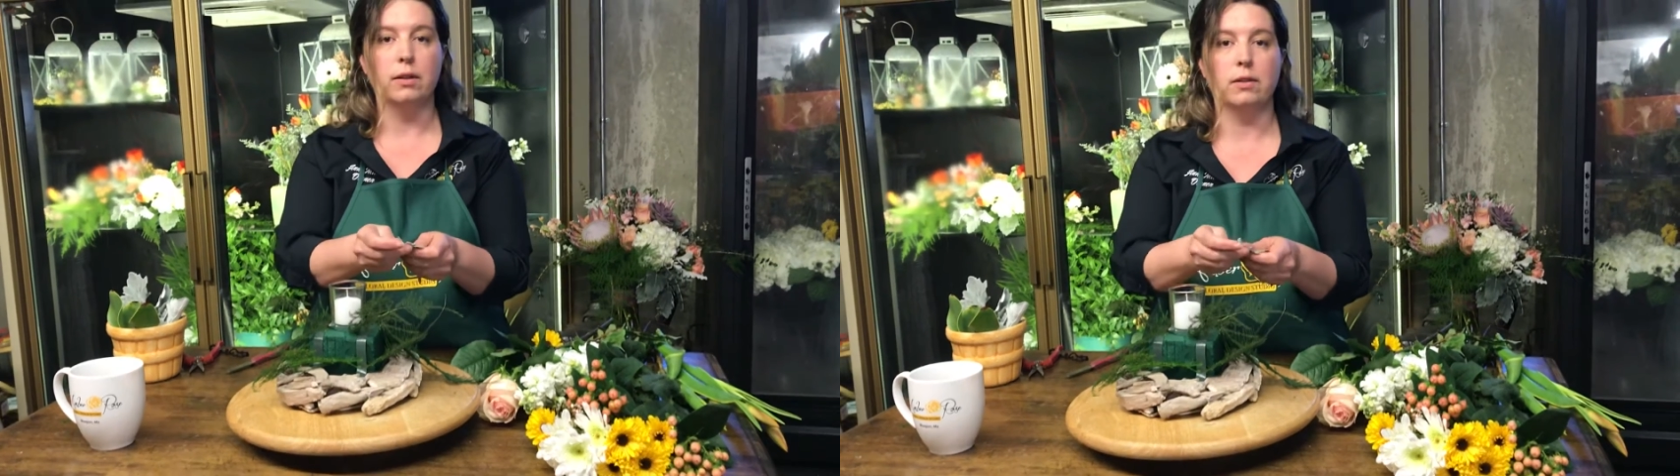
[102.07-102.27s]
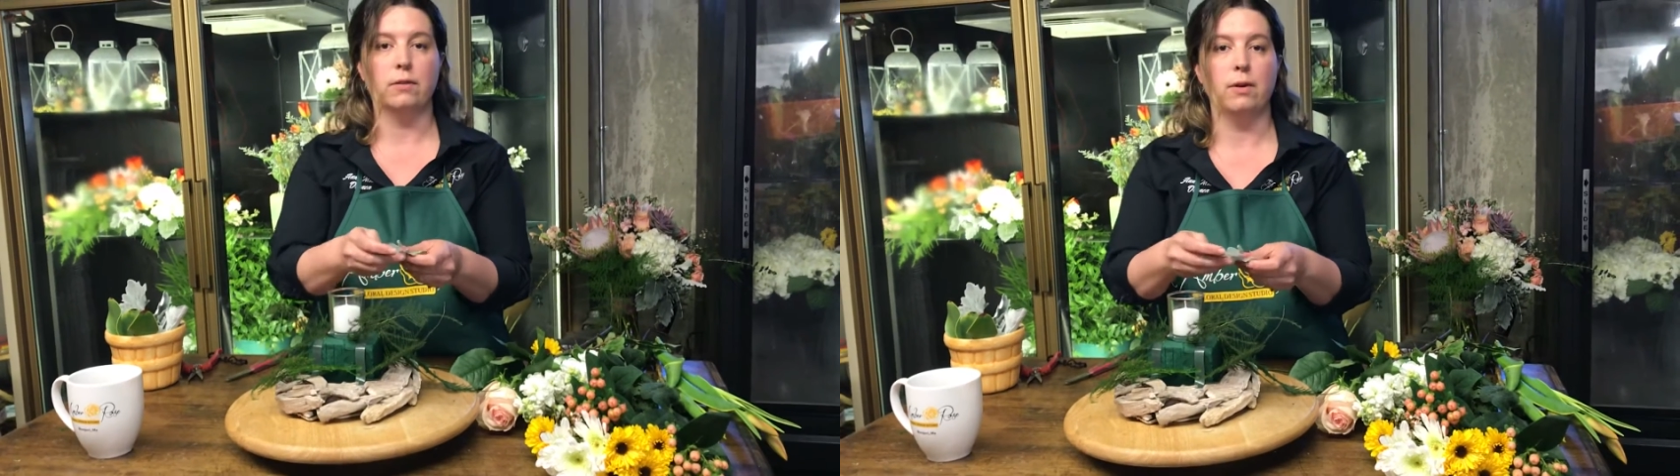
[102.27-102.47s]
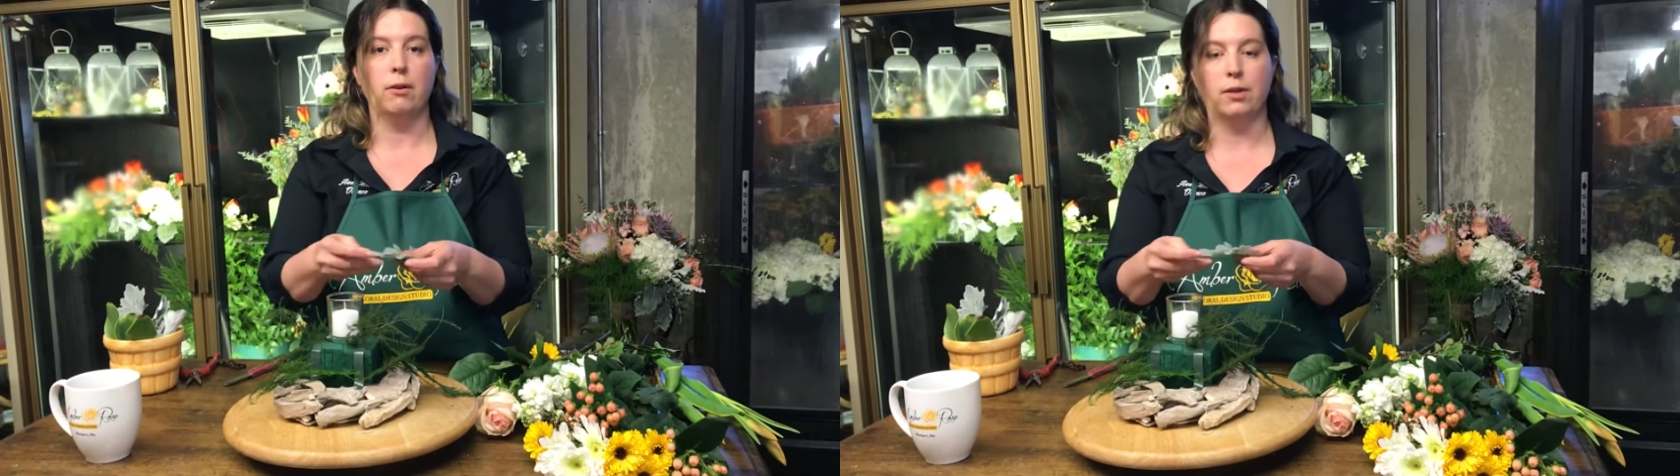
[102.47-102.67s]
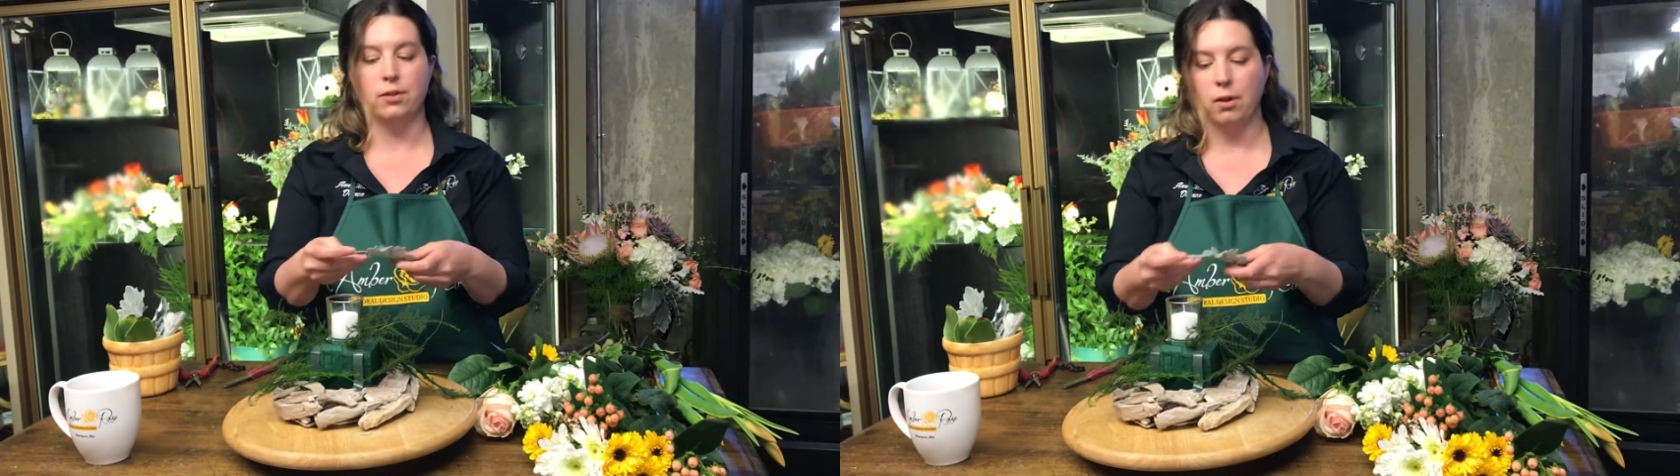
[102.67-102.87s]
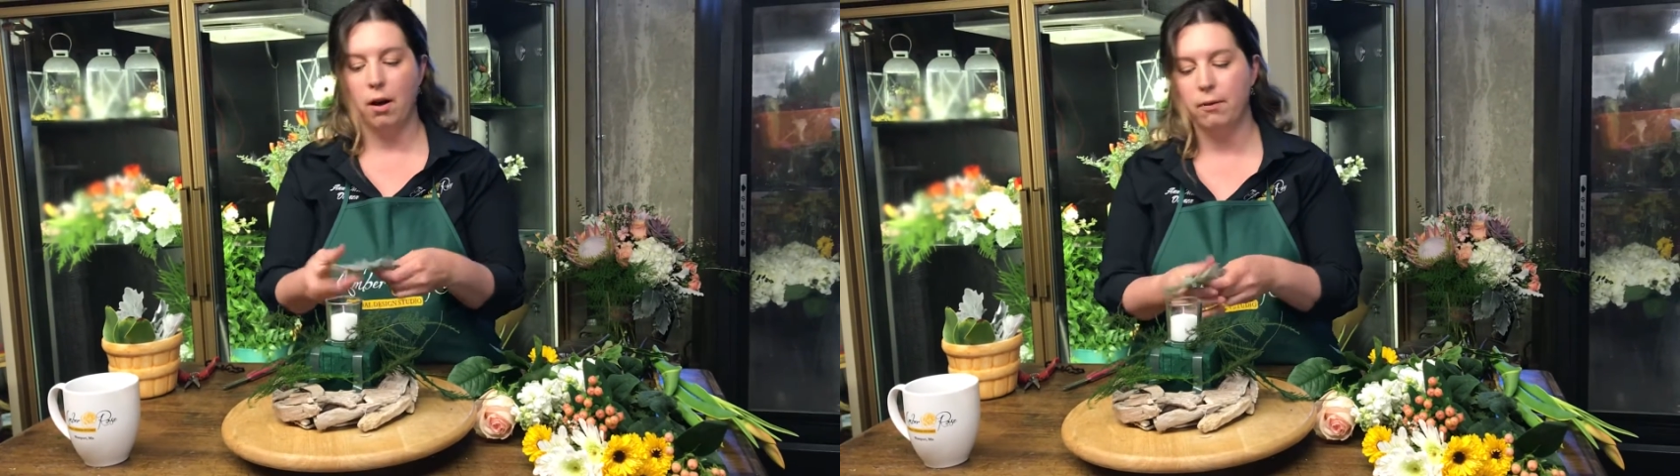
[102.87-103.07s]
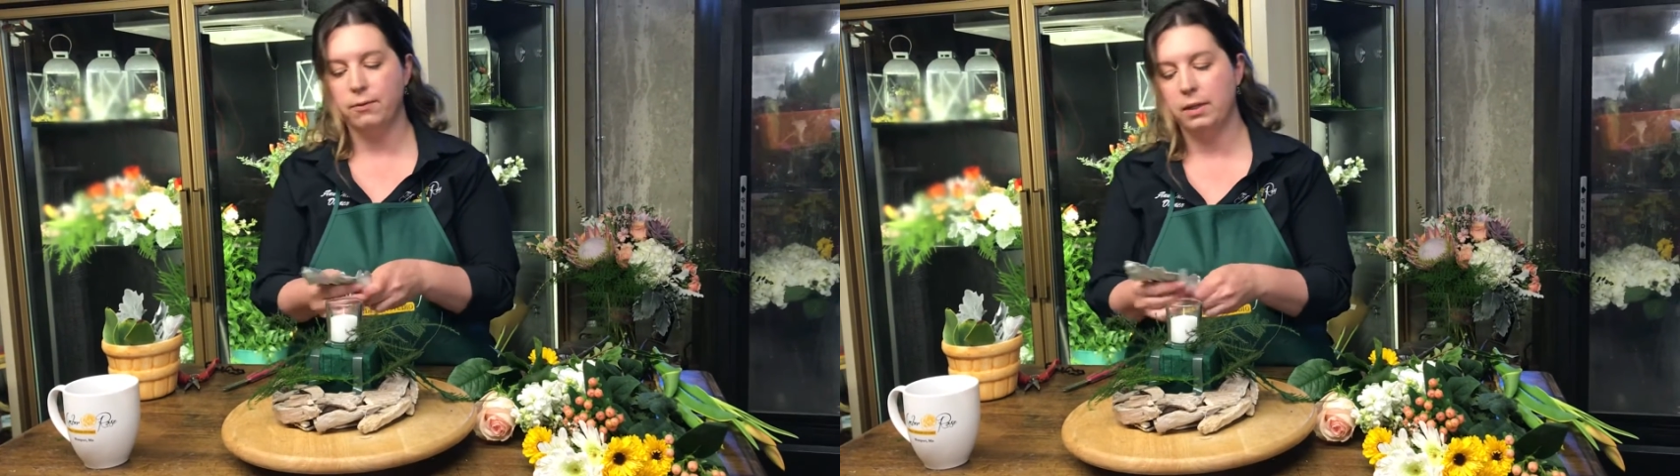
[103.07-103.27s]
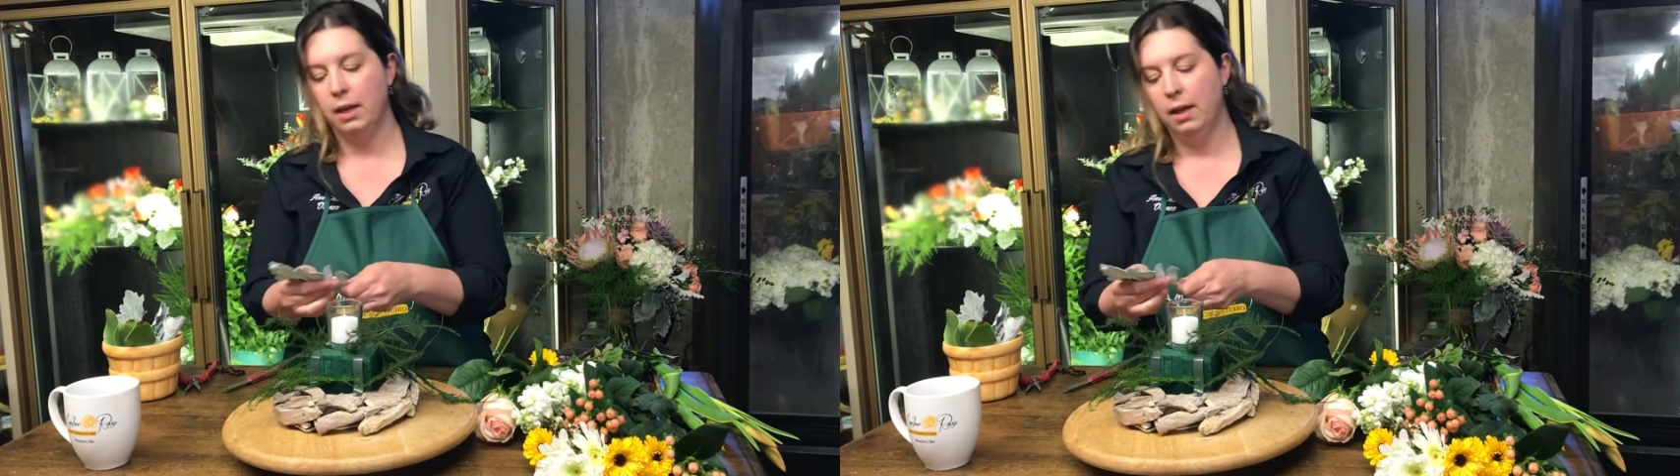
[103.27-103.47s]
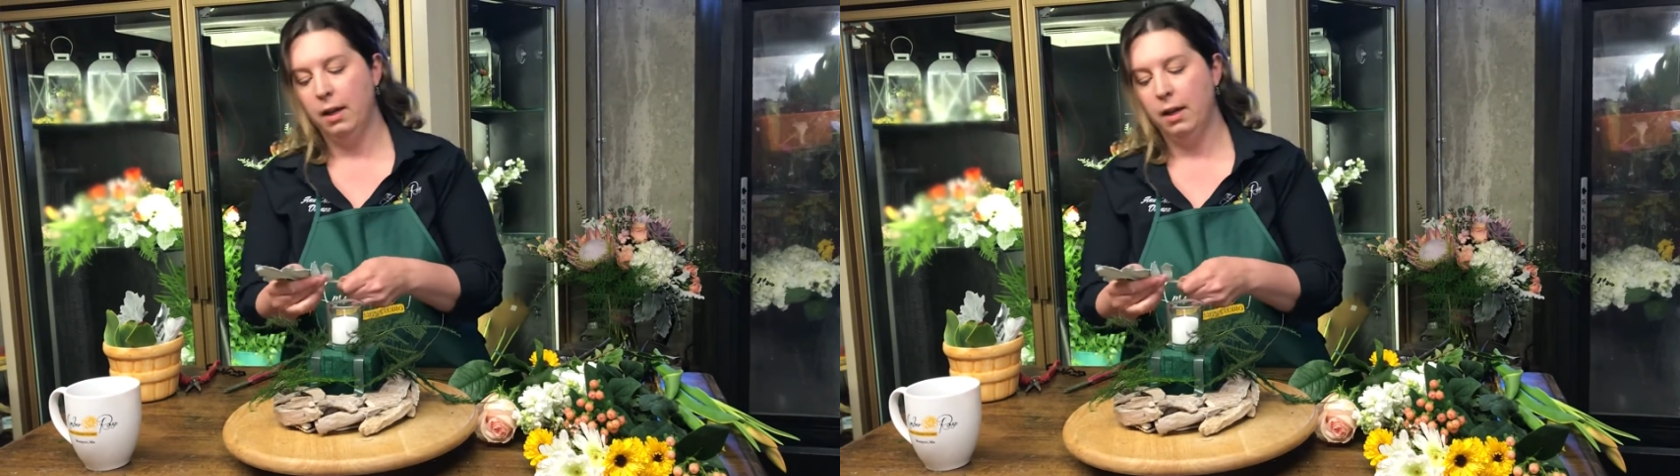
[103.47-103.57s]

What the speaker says: It's just very soft.